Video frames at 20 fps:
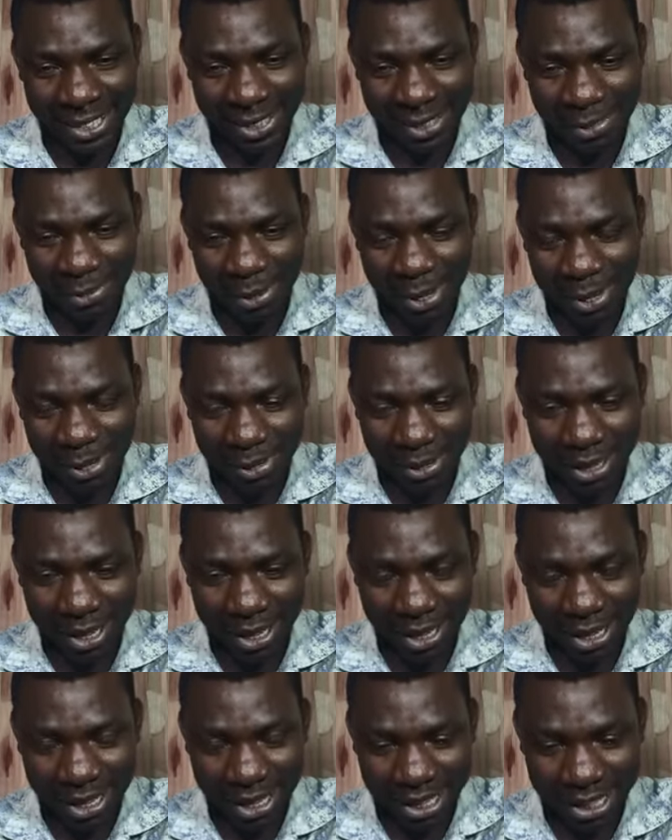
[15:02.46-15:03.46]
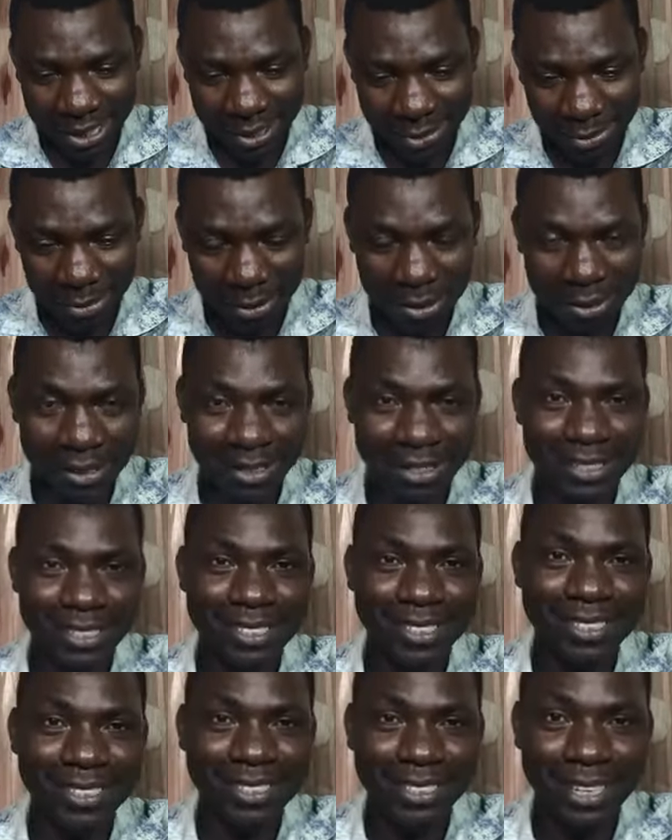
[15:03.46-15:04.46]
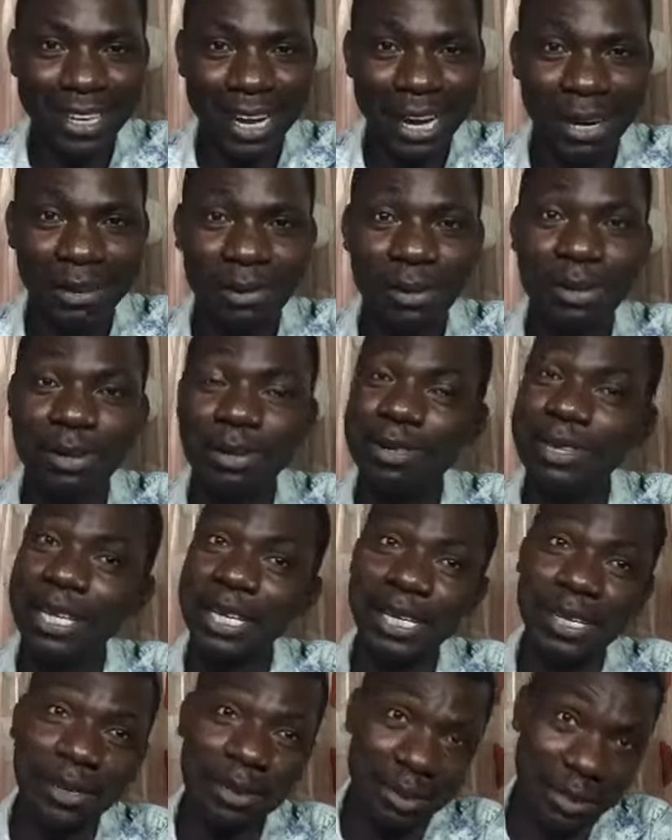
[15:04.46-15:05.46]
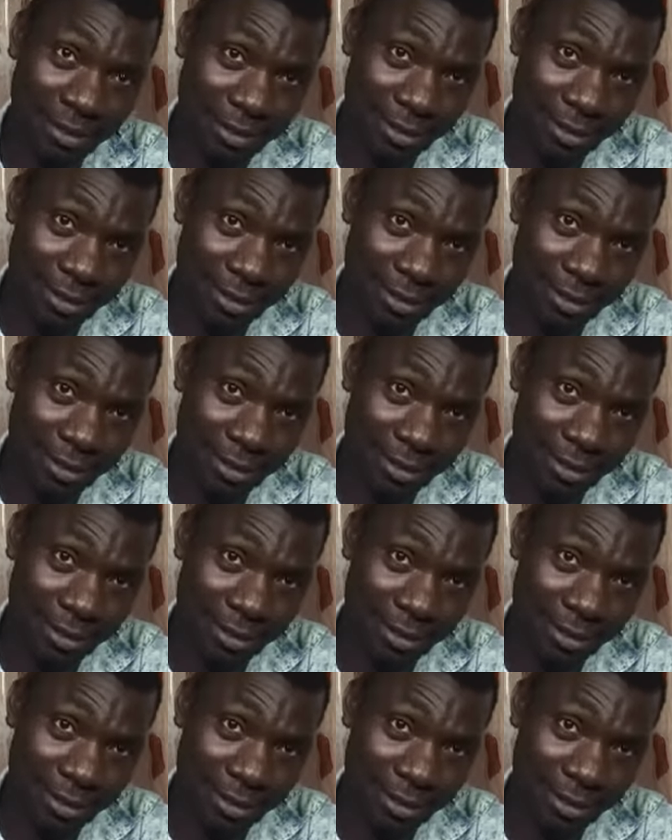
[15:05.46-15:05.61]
Well, first, I want to thank God.